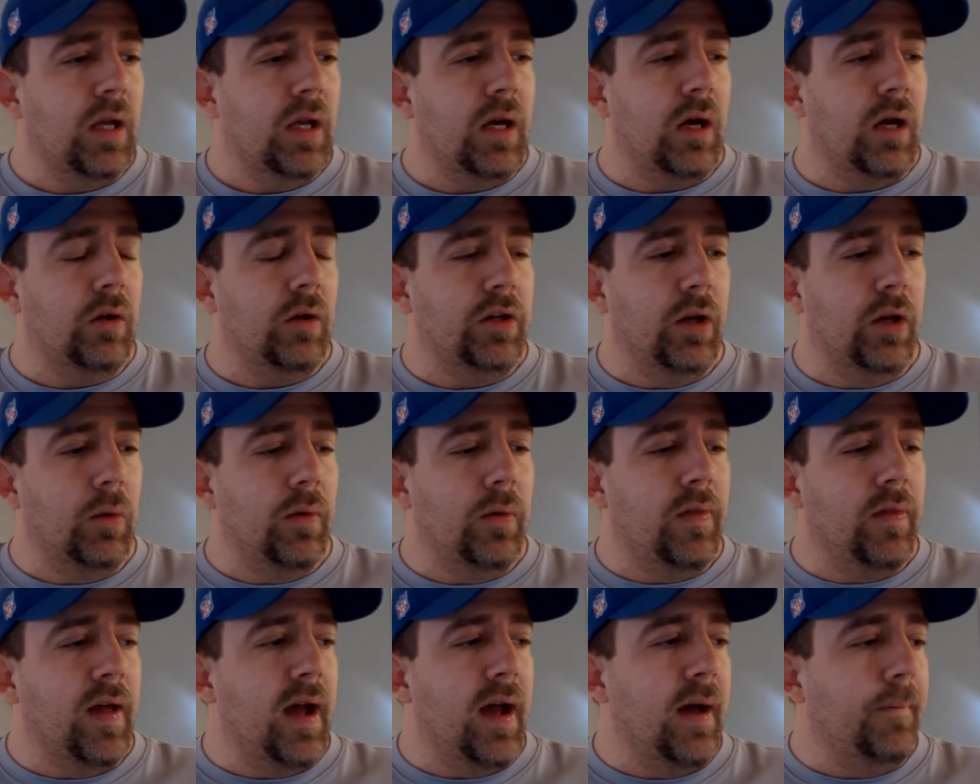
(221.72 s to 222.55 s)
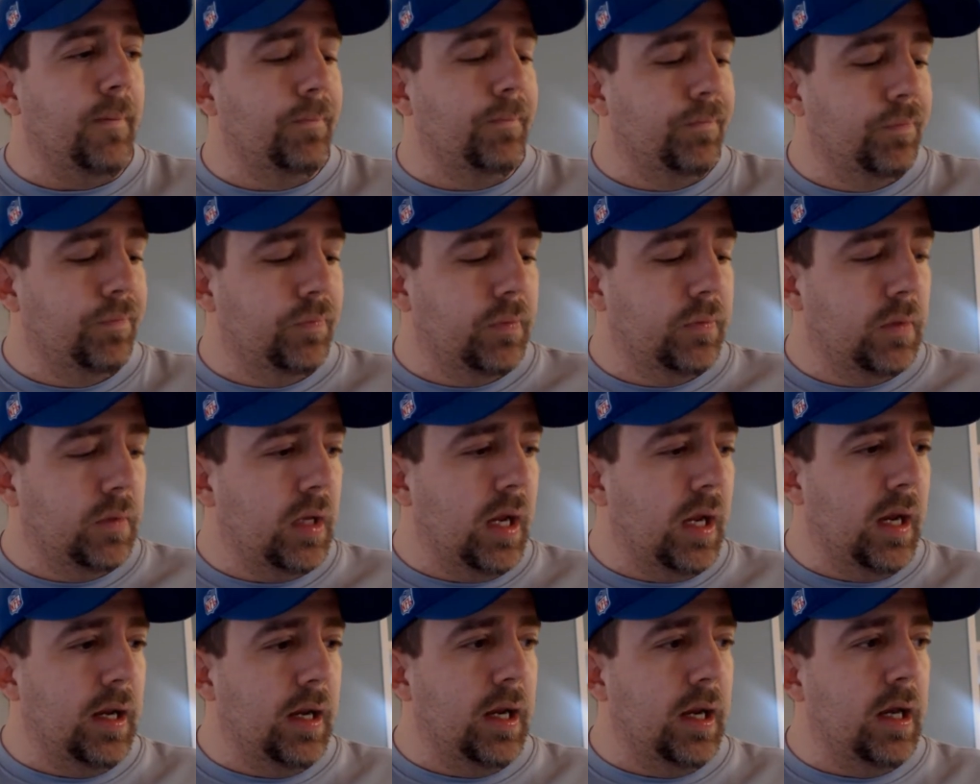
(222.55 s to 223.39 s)
I'll deal with that.
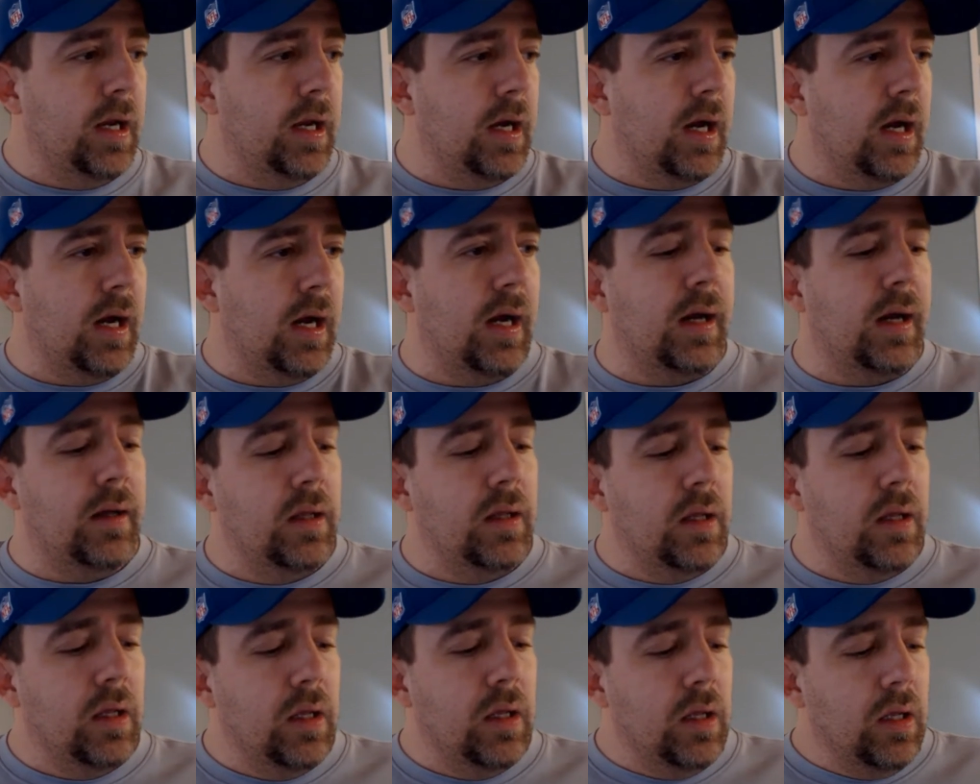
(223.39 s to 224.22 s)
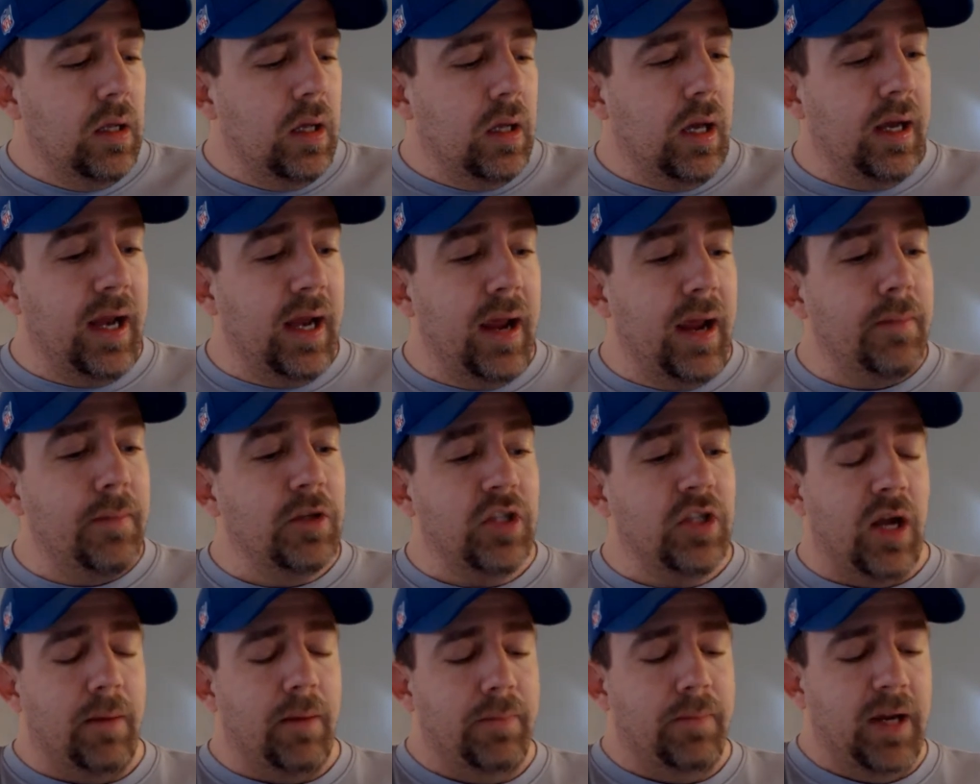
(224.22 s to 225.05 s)
And then an
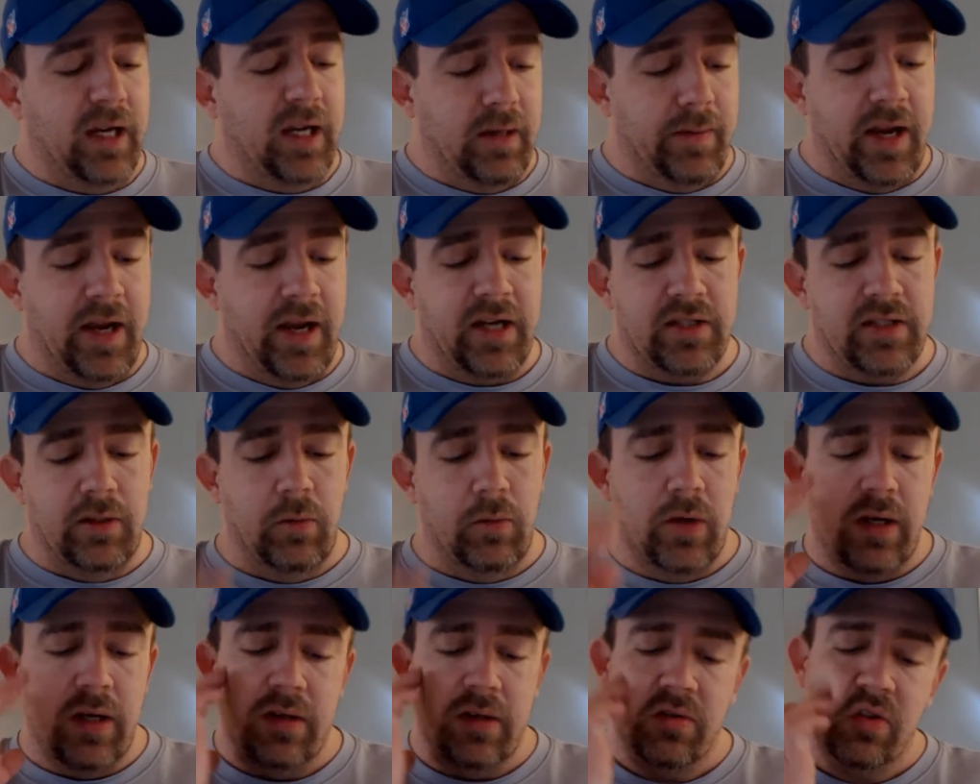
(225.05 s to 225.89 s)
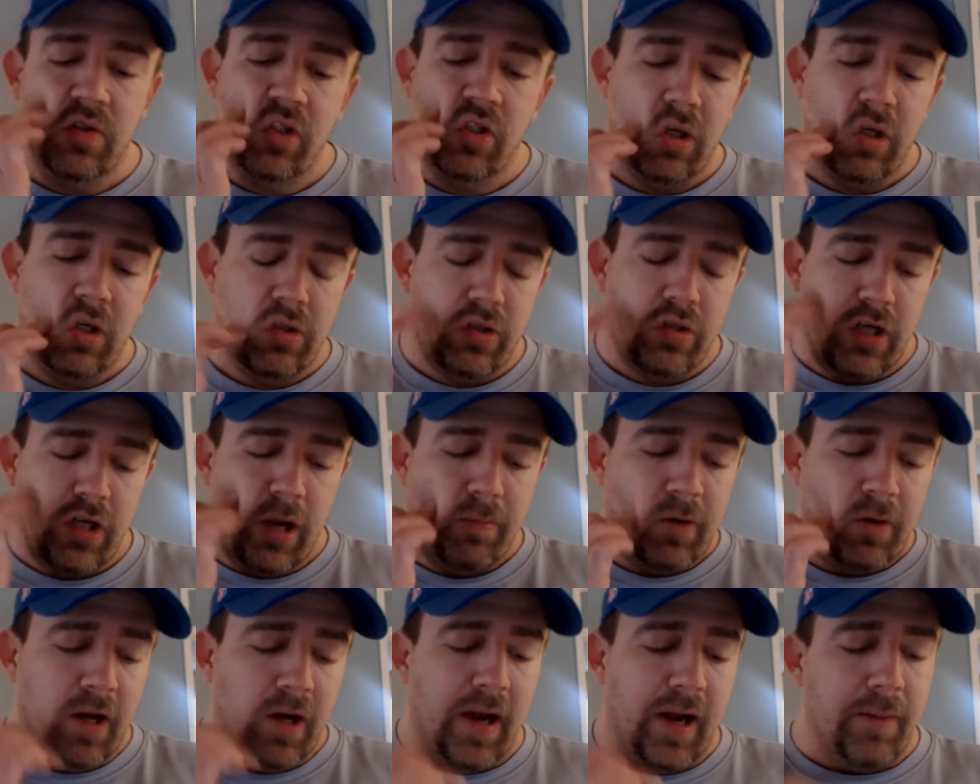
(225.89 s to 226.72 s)
Amazon pickup. I actually went and
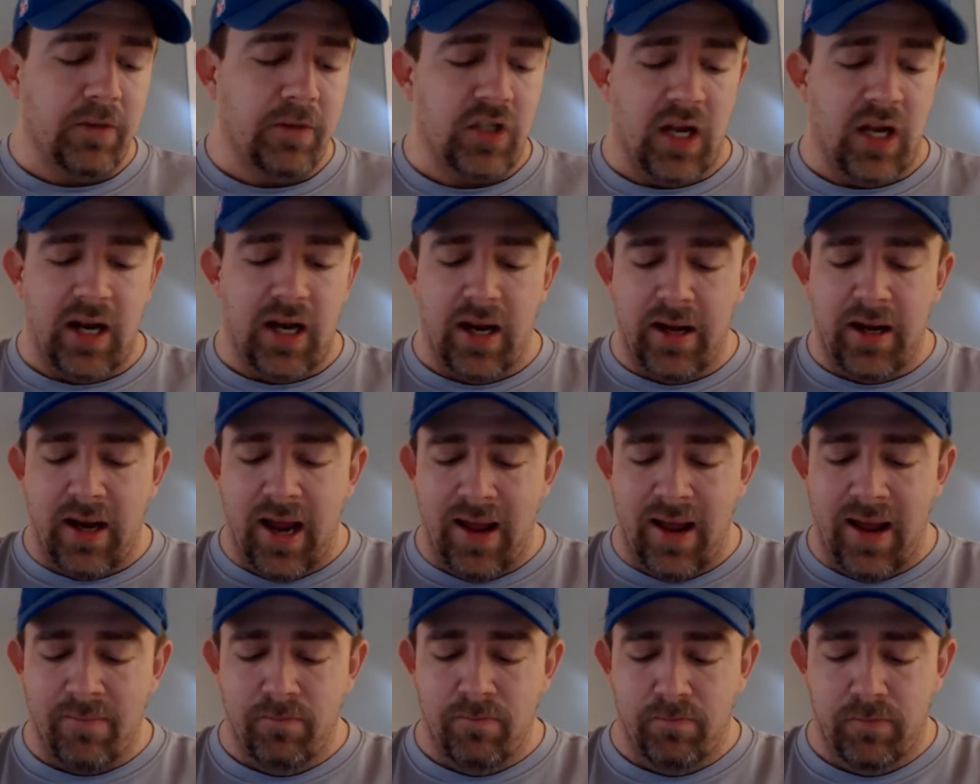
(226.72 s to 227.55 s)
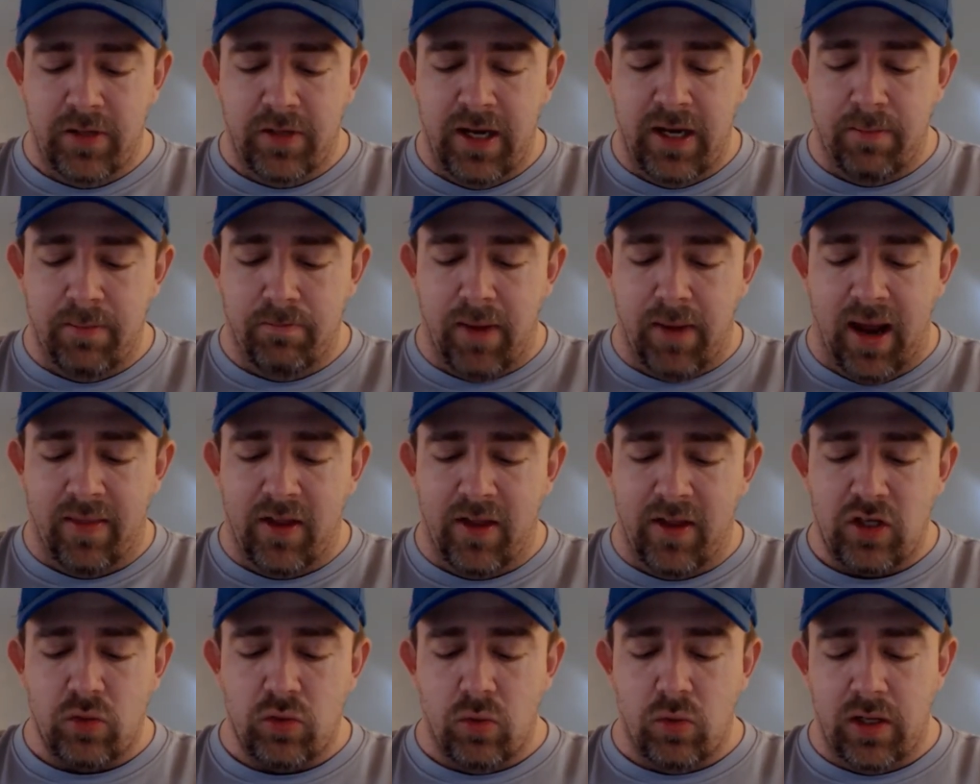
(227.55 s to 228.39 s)
shopped on Amazon. I didn't buy
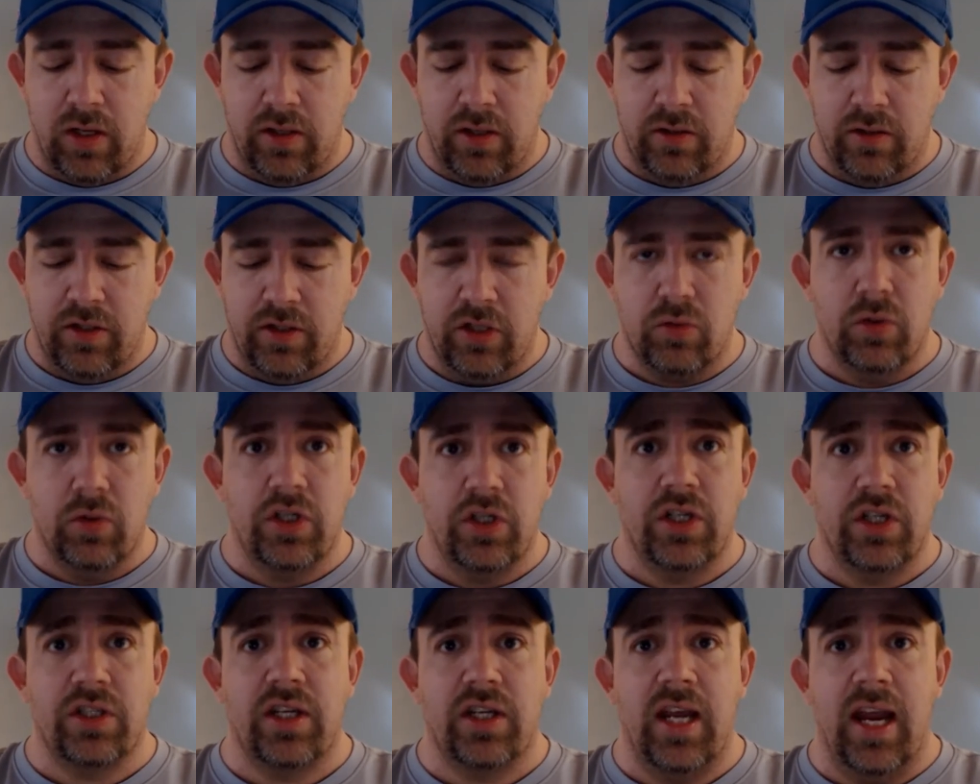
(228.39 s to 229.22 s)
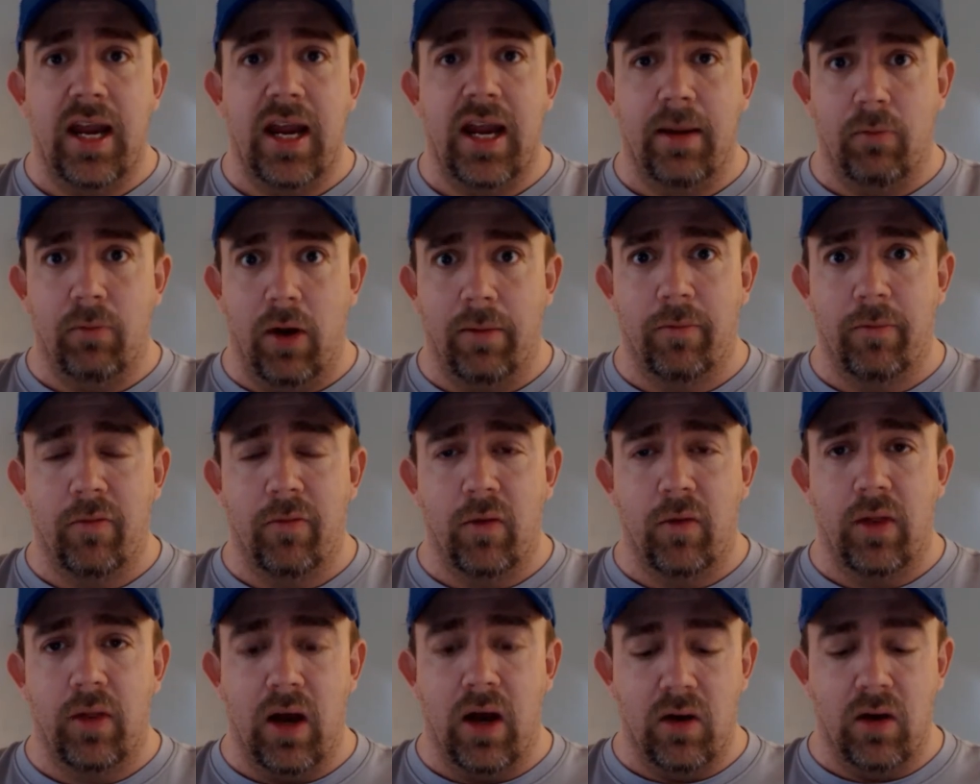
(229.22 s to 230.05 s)
this one. This one just came right
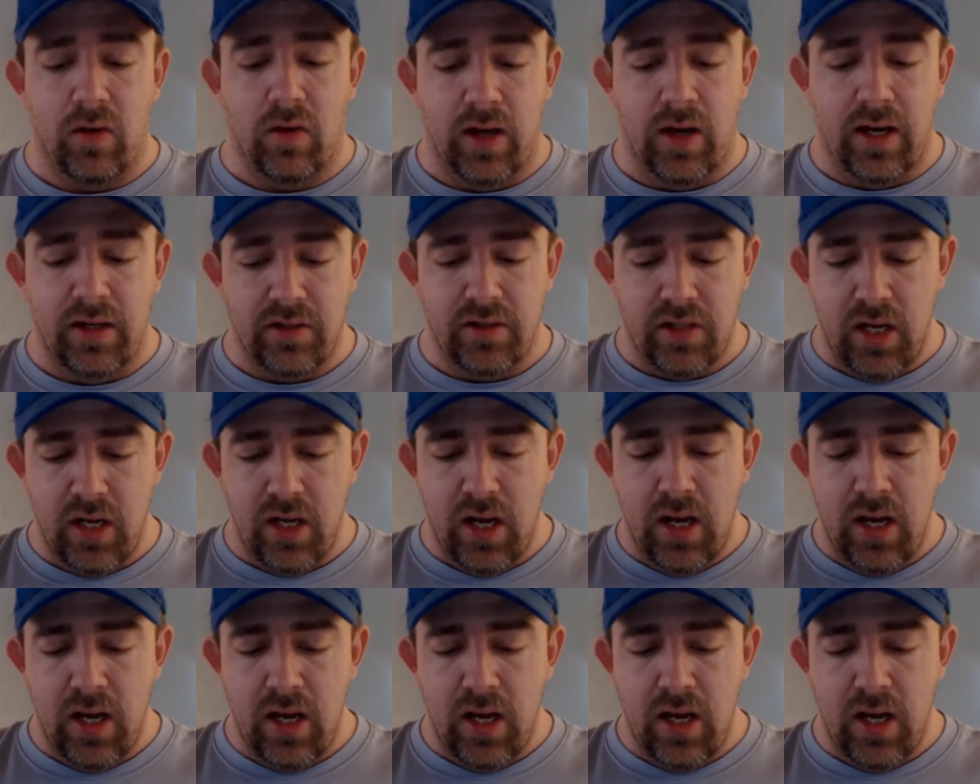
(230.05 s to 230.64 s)
before the holidays.